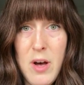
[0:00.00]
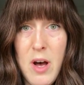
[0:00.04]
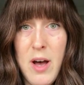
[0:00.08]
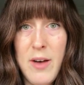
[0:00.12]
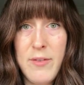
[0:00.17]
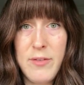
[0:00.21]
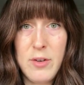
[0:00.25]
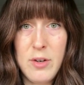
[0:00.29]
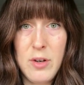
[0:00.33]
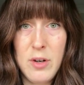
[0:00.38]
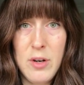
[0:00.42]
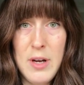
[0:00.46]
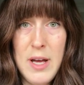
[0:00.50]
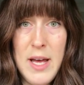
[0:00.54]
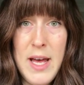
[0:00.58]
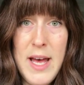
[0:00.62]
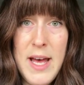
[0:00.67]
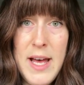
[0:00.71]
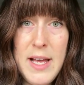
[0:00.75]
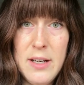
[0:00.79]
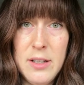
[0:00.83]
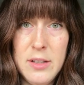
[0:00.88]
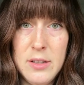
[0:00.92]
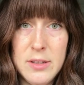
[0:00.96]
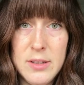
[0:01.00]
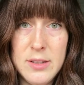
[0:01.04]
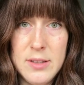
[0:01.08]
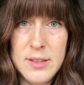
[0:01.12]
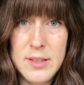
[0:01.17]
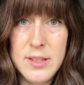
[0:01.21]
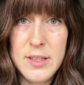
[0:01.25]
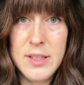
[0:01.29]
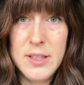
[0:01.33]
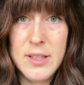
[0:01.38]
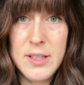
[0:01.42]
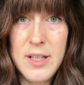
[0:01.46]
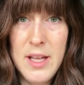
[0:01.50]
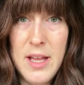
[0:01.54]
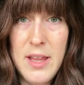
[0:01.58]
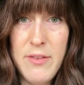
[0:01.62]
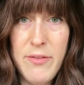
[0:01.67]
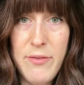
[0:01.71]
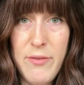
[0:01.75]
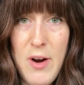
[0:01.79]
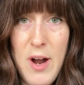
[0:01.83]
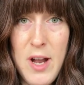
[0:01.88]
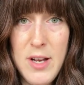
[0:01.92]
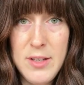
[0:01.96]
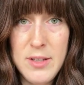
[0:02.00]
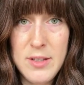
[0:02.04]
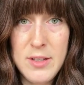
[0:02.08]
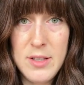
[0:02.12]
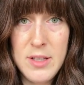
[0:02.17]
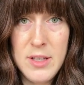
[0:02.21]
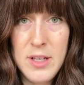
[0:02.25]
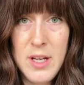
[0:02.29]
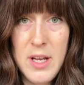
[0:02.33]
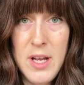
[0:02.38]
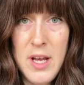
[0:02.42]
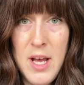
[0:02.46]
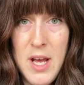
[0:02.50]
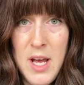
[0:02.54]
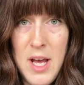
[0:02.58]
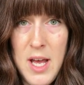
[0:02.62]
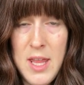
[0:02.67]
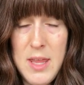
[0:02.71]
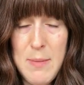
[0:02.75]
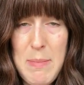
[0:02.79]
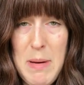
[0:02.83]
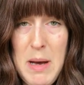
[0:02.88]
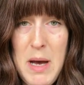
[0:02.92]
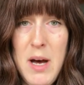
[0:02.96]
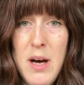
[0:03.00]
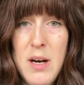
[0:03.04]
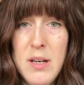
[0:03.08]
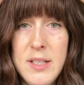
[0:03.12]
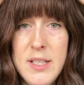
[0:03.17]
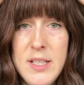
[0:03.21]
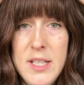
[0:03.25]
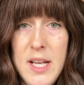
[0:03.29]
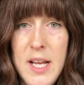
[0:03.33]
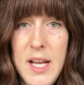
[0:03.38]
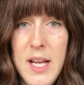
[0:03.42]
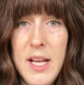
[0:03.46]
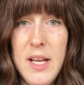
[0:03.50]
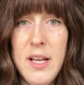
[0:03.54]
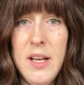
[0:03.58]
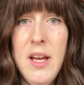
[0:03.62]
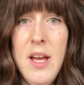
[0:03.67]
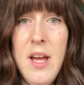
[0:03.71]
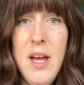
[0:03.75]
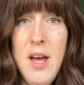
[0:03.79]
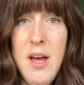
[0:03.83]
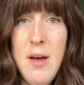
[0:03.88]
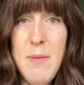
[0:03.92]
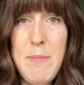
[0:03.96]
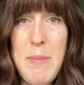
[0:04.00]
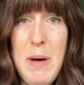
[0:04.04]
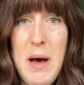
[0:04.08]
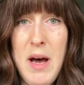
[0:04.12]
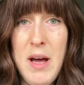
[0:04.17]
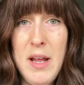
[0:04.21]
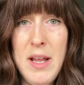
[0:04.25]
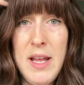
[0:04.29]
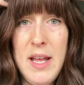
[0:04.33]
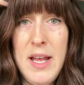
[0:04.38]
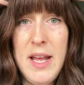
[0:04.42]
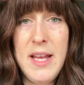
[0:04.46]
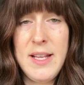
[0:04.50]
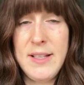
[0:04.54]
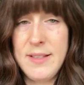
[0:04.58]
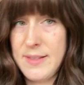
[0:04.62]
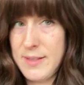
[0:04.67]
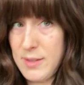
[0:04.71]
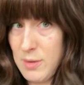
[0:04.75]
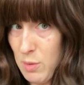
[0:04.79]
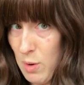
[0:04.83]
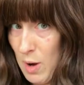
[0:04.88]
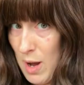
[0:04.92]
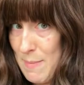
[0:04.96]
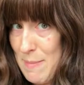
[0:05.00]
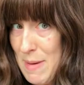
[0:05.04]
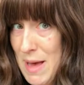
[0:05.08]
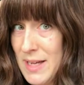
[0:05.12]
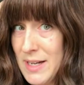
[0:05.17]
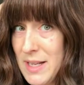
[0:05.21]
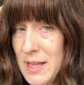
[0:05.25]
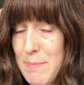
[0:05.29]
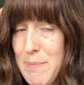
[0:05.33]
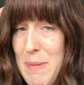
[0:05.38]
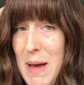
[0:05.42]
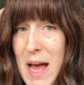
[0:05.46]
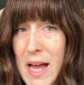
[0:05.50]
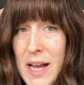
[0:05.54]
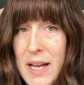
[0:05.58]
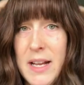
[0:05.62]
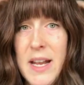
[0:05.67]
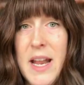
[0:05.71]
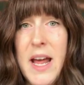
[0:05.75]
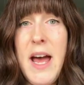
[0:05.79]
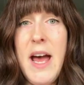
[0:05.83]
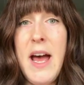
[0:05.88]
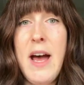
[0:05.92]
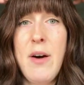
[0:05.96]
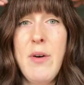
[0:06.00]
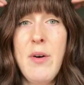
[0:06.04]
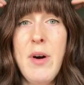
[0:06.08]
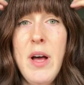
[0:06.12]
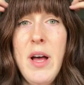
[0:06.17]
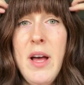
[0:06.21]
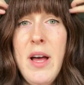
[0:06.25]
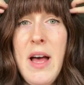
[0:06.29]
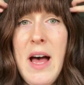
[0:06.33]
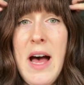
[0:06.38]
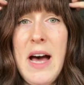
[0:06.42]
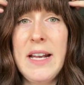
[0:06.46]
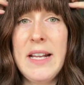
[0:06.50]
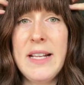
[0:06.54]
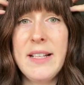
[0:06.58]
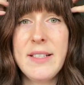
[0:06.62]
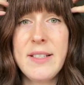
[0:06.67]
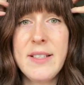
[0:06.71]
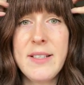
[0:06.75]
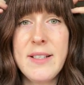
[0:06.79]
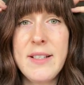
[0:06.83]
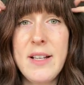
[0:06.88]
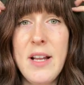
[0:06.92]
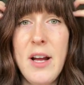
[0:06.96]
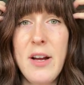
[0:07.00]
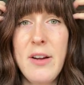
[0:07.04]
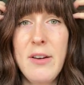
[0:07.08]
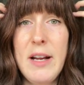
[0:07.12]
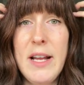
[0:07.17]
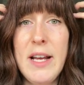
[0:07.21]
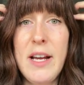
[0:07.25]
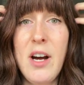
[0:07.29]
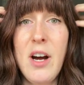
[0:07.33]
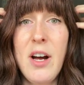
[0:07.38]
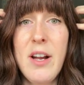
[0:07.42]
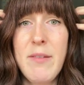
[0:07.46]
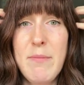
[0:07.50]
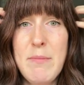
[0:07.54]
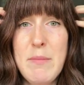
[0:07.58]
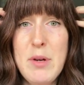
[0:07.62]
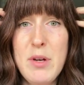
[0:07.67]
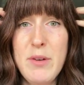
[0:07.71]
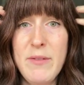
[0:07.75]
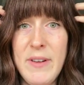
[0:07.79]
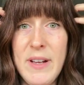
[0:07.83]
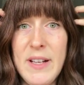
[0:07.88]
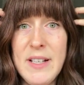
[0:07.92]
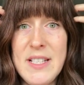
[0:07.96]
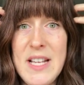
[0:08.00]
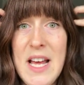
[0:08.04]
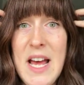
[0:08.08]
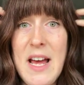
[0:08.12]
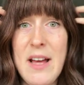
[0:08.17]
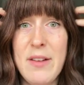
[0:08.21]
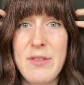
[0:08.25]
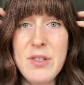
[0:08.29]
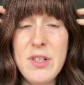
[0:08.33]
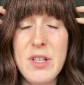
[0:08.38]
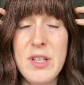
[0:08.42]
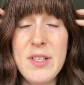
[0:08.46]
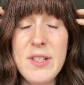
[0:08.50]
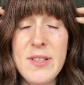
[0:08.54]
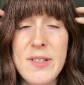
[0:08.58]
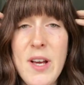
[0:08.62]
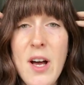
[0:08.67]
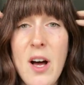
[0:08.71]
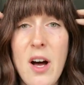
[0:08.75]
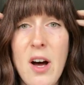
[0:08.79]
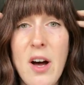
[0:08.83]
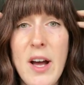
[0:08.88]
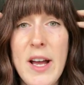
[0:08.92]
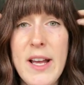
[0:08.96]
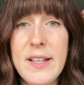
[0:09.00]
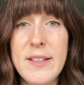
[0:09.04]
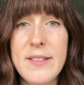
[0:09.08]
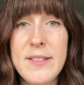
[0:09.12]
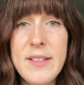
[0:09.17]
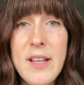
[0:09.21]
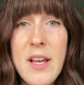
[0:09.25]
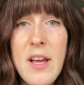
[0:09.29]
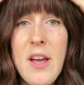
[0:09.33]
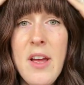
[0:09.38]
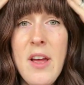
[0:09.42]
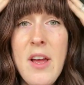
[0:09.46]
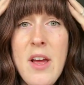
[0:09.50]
I've got hair loss at the front, at the parting, but it's quite bad at the back now, and it's slowly kind of moving down to the sides.